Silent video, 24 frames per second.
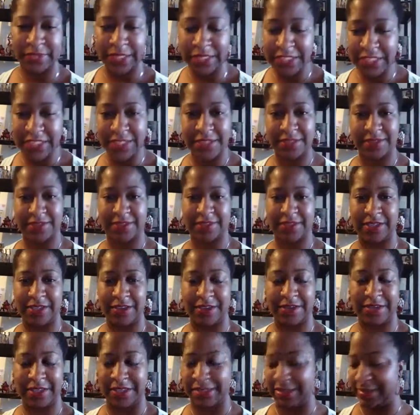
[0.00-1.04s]
Is she
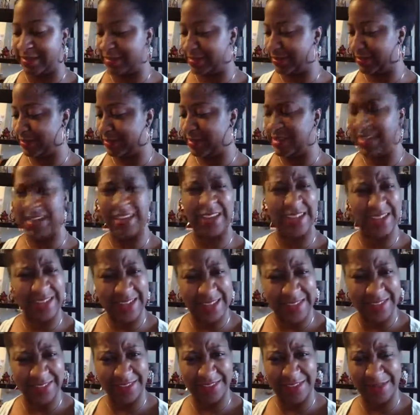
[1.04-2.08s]
serious? Isn't
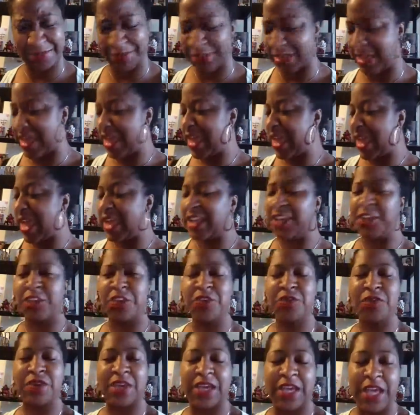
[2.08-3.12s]
that something?
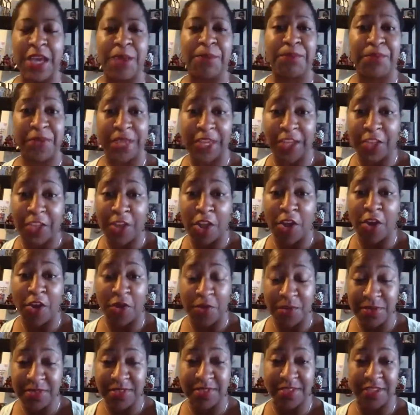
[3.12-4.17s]
You can't pick your
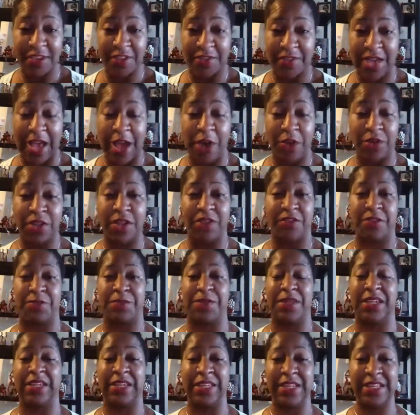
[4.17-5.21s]
own self out of a
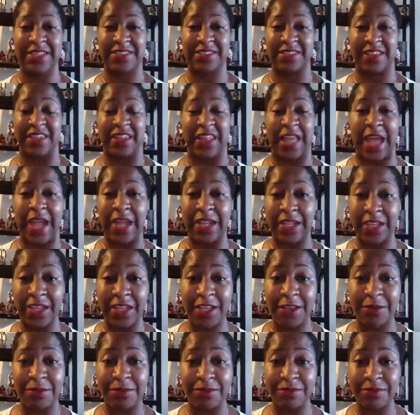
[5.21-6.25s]
police
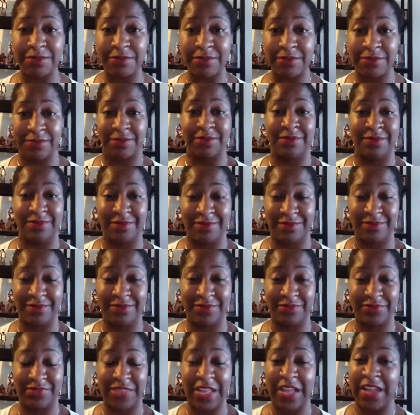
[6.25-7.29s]
lineup?
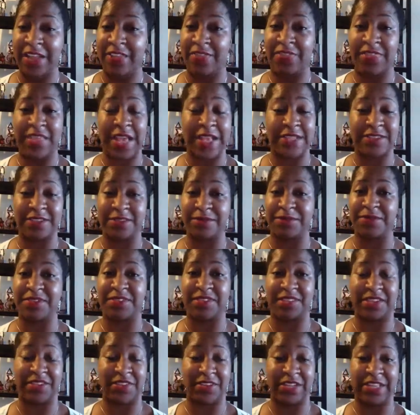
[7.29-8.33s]
That's some
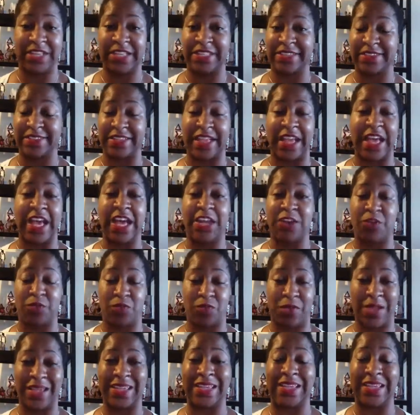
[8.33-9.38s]
serious
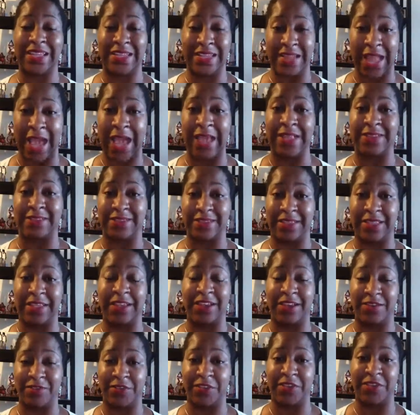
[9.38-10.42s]

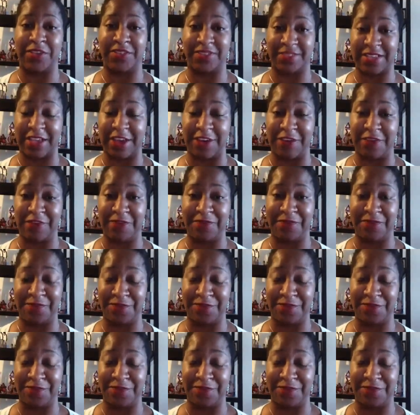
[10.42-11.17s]
unrecognizing of yourself.